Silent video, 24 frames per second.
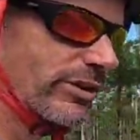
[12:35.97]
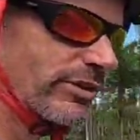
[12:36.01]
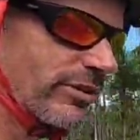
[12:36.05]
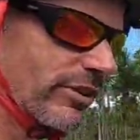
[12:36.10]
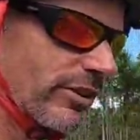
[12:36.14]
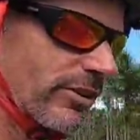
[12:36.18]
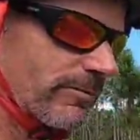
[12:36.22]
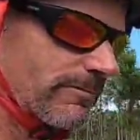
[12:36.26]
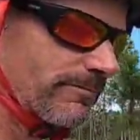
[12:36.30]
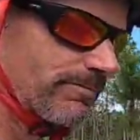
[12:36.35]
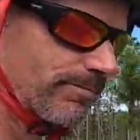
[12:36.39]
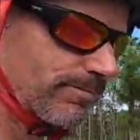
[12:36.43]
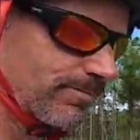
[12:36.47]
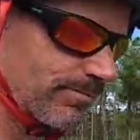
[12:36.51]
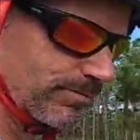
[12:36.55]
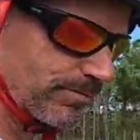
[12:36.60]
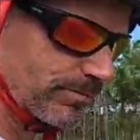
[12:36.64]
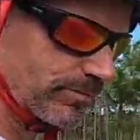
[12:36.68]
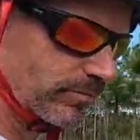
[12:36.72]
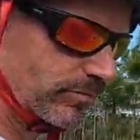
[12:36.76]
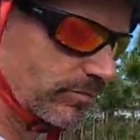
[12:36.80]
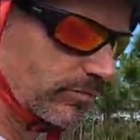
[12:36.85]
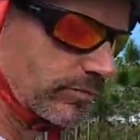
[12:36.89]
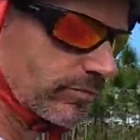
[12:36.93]
so
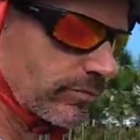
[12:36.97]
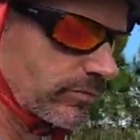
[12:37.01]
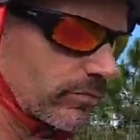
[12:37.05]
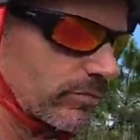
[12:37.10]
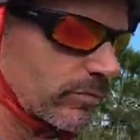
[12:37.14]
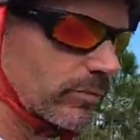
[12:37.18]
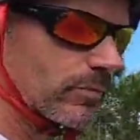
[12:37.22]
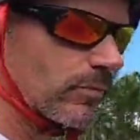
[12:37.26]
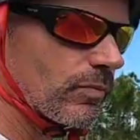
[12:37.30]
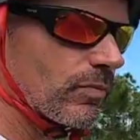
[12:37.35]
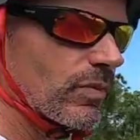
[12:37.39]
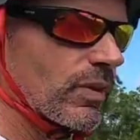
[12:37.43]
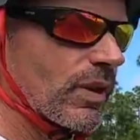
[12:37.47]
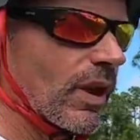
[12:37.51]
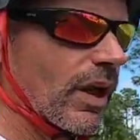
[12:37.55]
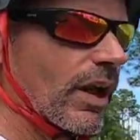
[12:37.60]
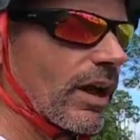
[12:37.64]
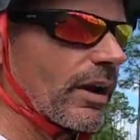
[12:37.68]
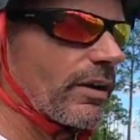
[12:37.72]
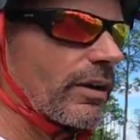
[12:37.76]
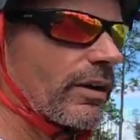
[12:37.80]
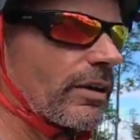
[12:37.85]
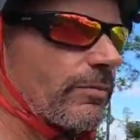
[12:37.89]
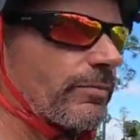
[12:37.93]

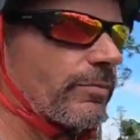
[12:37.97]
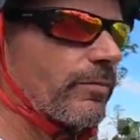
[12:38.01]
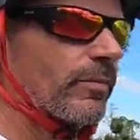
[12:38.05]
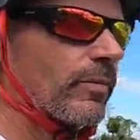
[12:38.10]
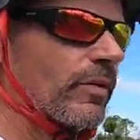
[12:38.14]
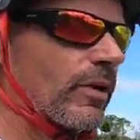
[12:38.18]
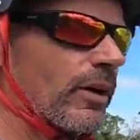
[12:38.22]
um,